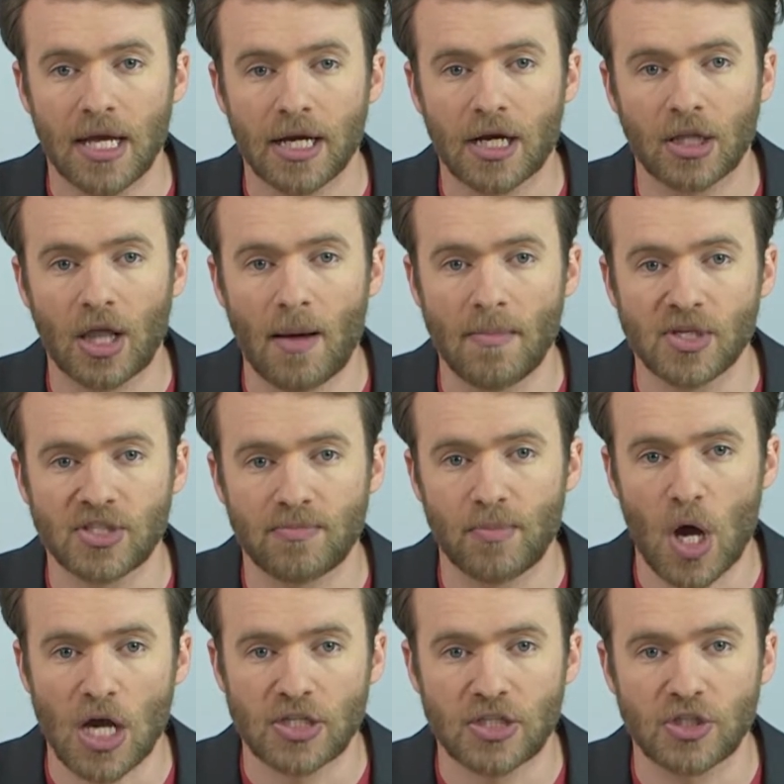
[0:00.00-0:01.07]
Columbus and
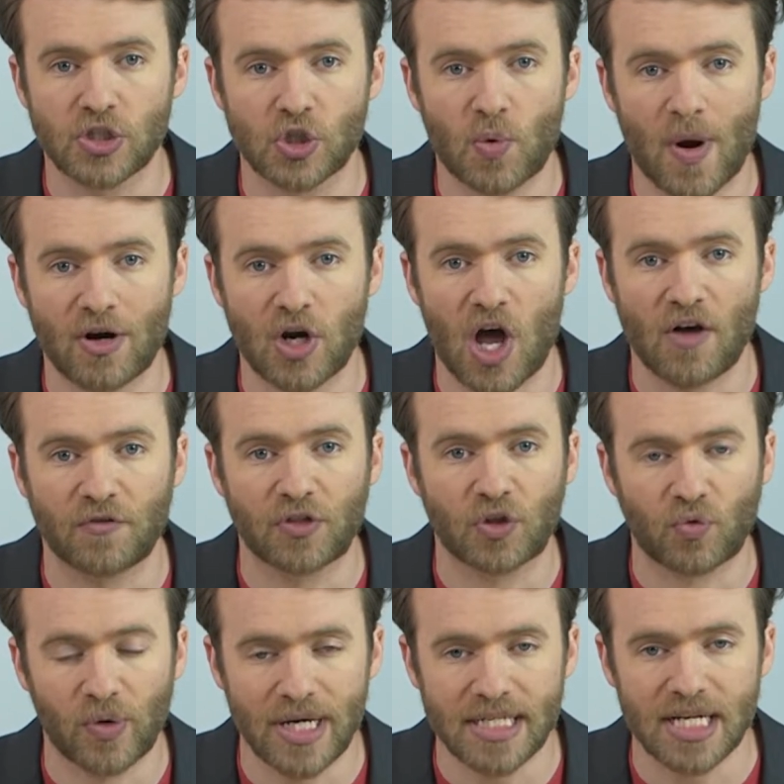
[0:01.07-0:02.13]
Boston squared off
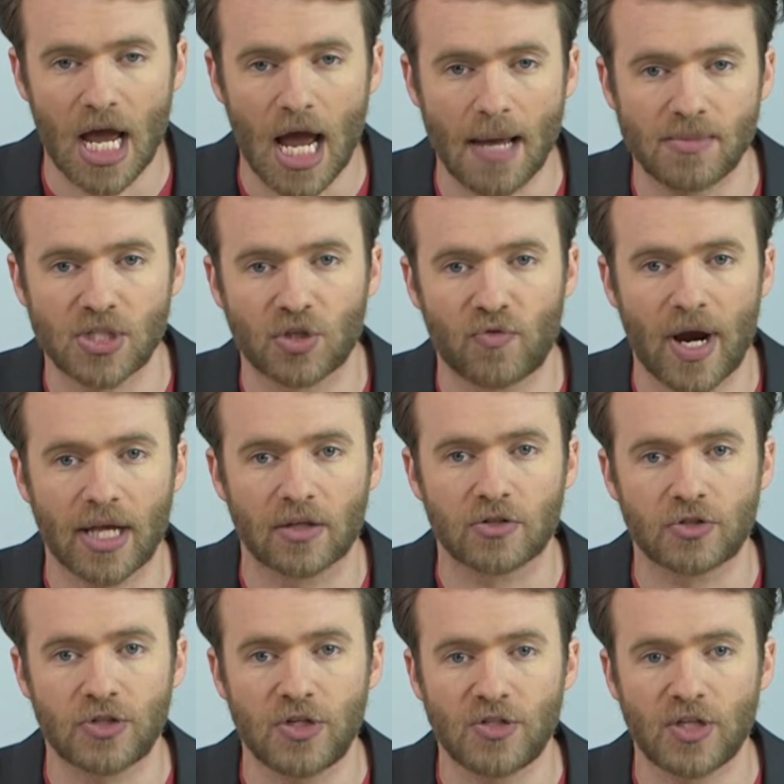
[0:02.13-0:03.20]
3 times in the regular
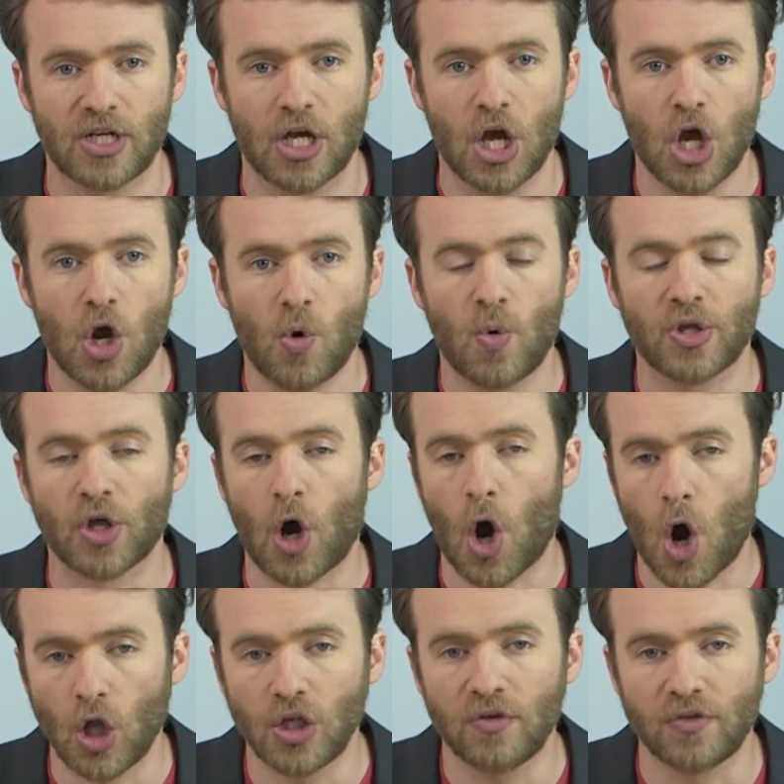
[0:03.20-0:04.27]
season, with
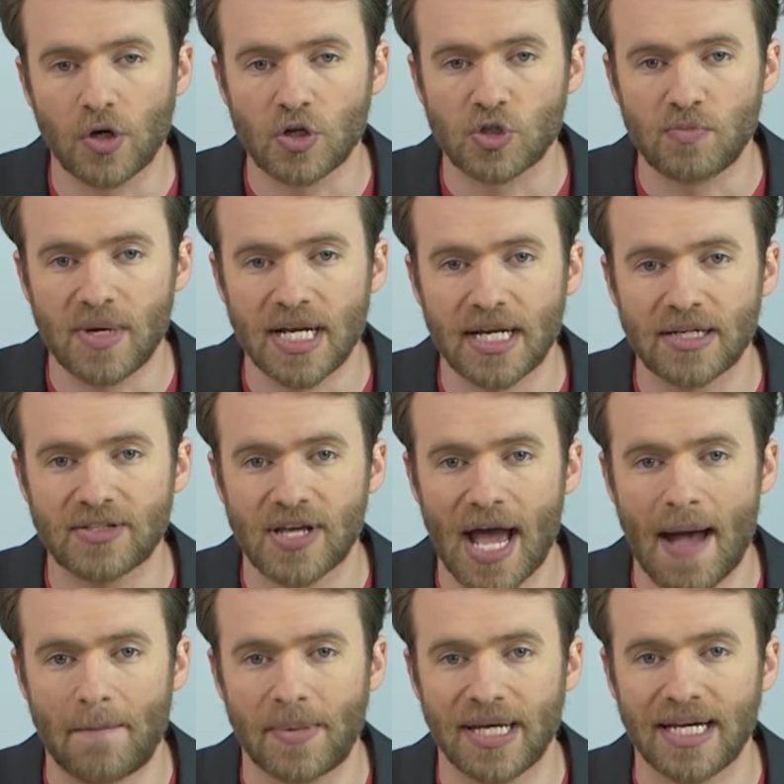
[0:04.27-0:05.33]
all of those meetings
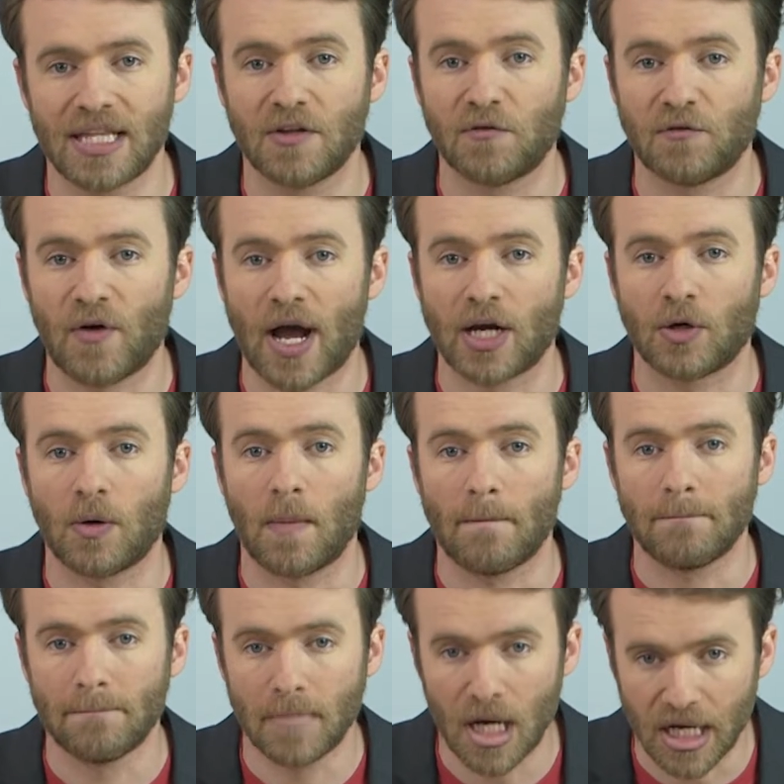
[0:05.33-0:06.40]
happening in the final
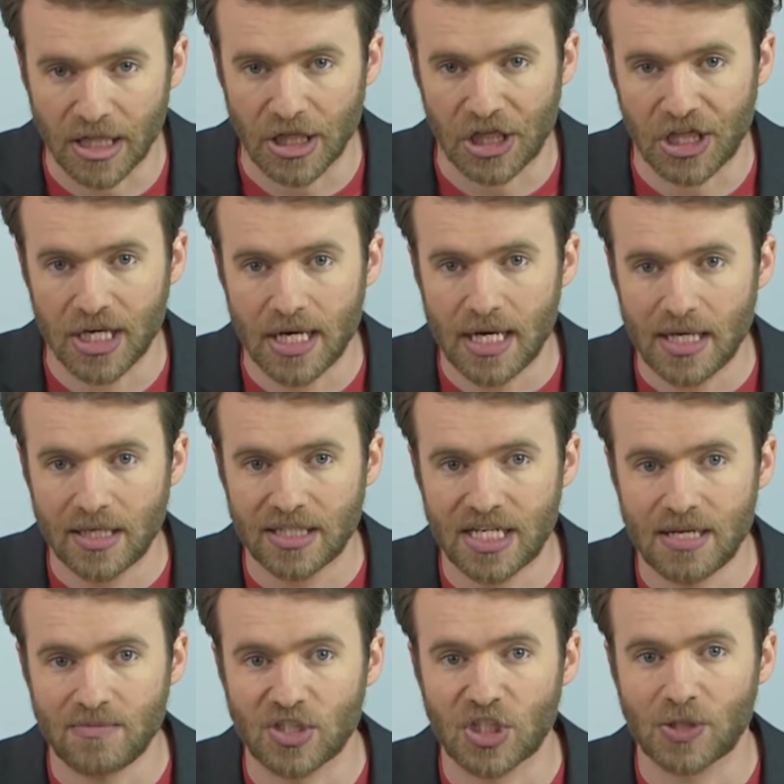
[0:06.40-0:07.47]
month. The
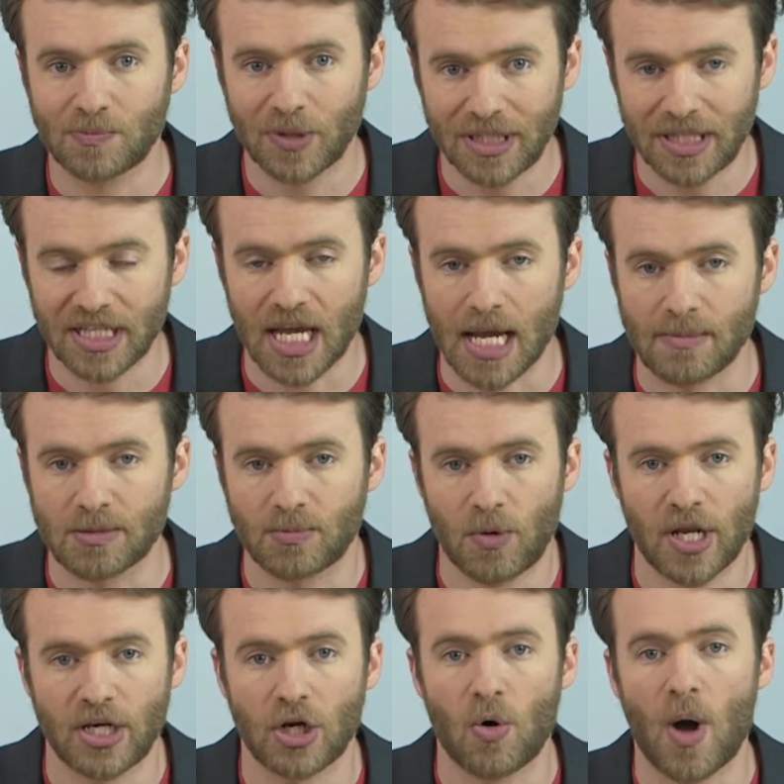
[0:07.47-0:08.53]
teams split the games
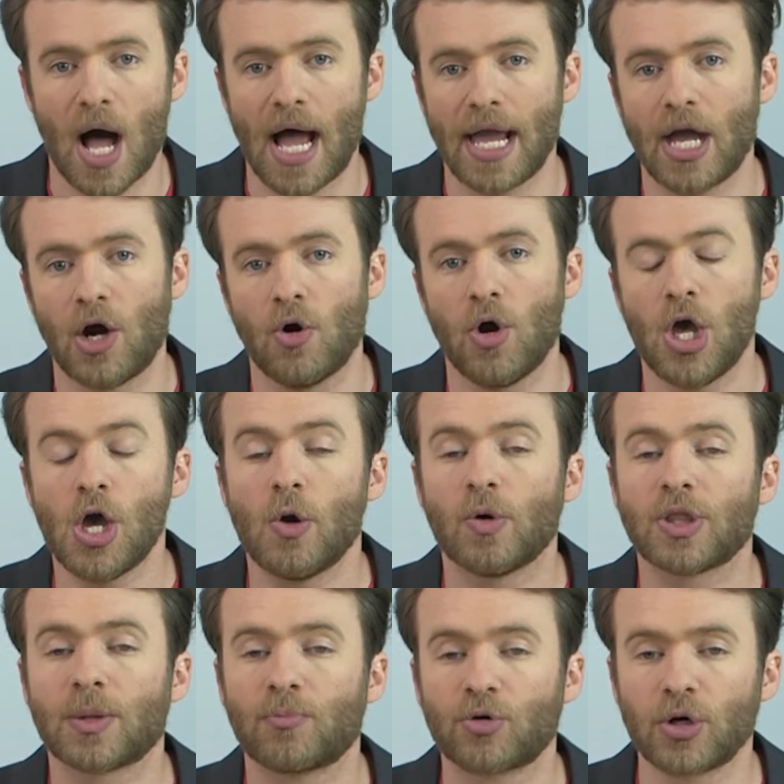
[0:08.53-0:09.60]
played in Ohio,
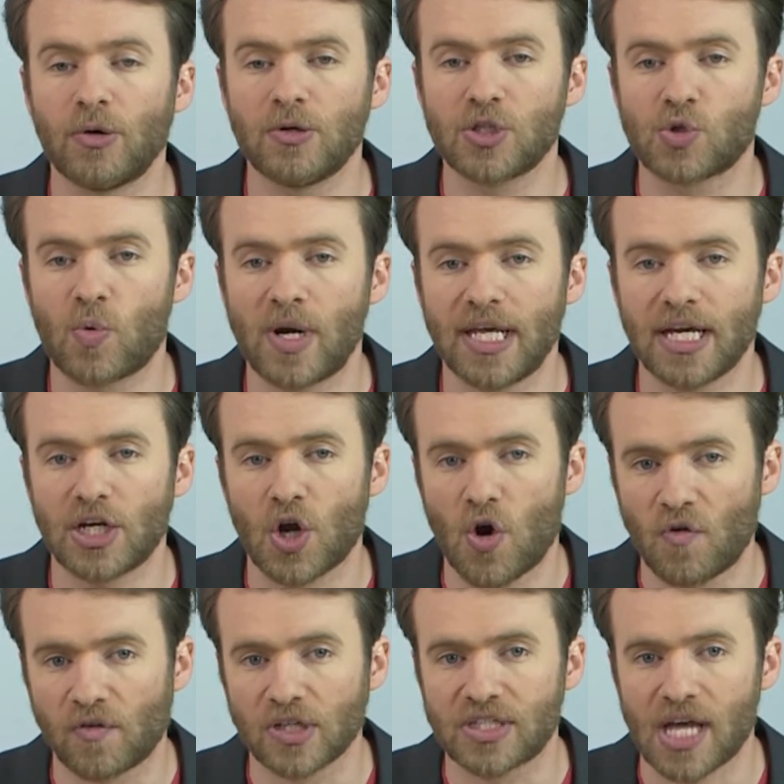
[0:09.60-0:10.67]
with the Bruins winning in
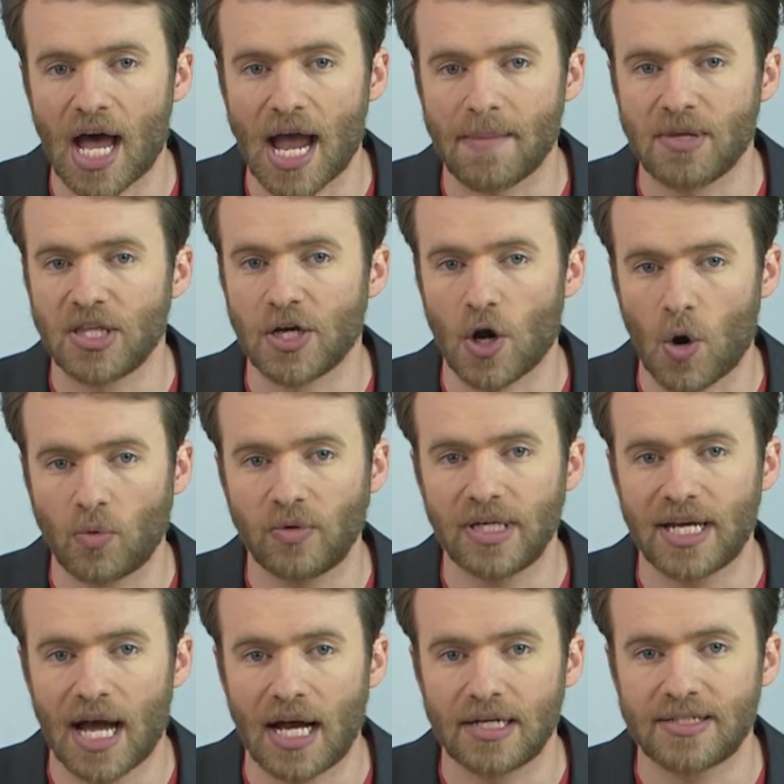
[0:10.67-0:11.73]
overtime in the only
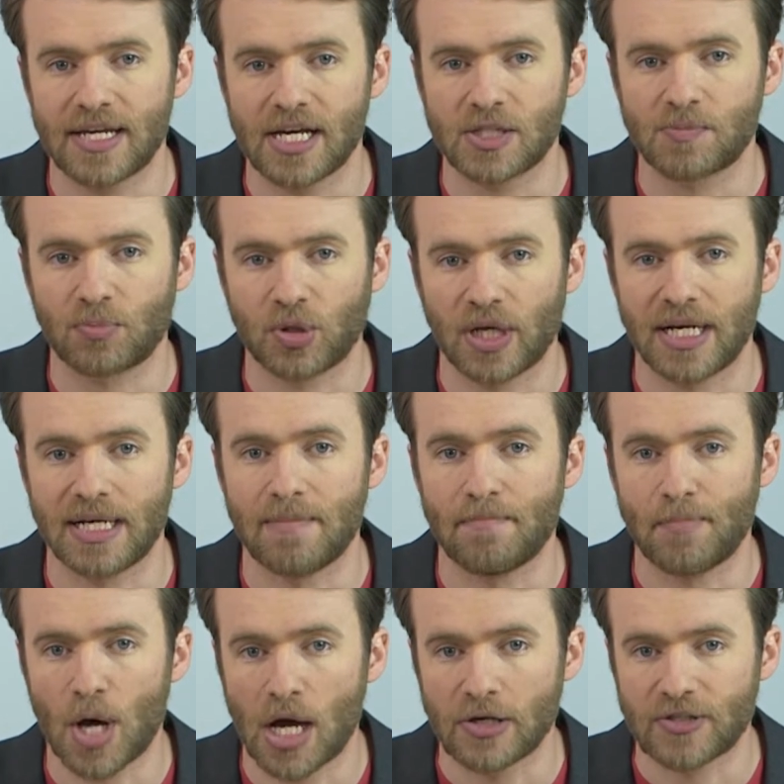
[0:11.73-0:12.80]
contest played in
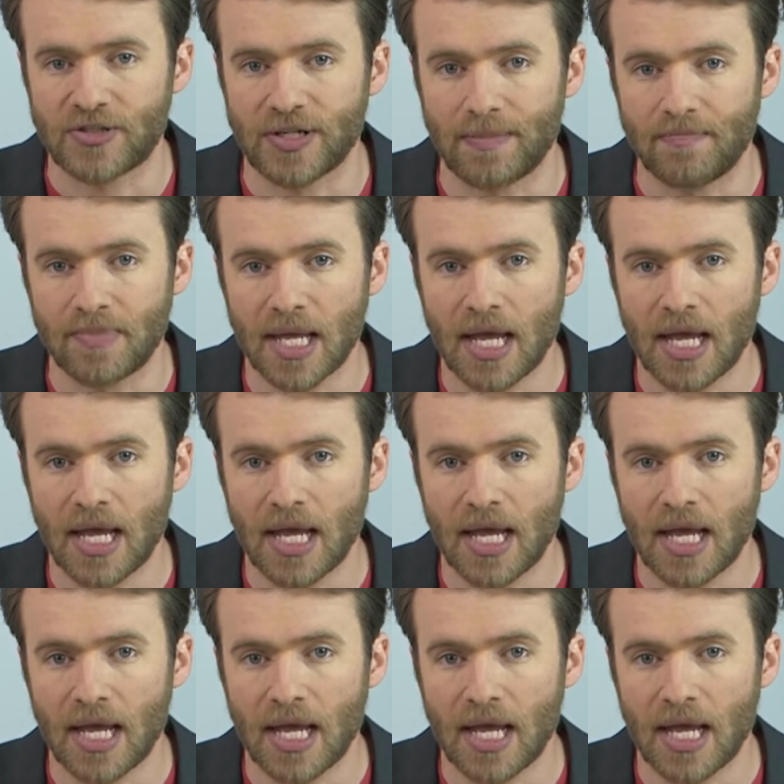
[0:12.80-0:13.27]
Boston.